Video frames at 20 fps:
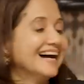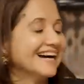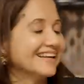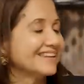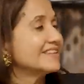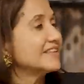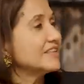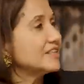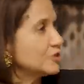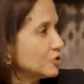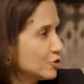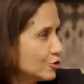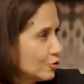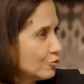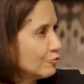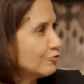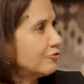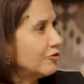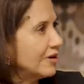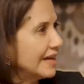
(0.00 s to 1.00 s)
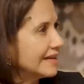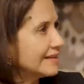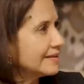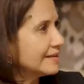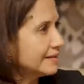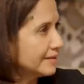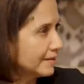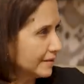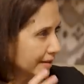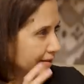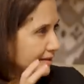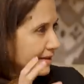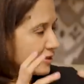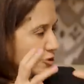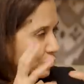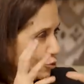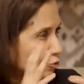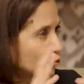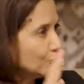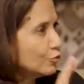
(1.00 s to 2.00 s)
Aditi, do you find
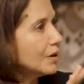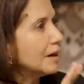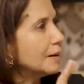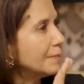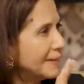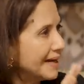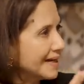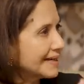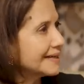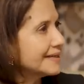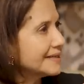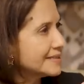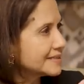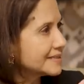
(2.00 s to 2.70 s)
that you are battling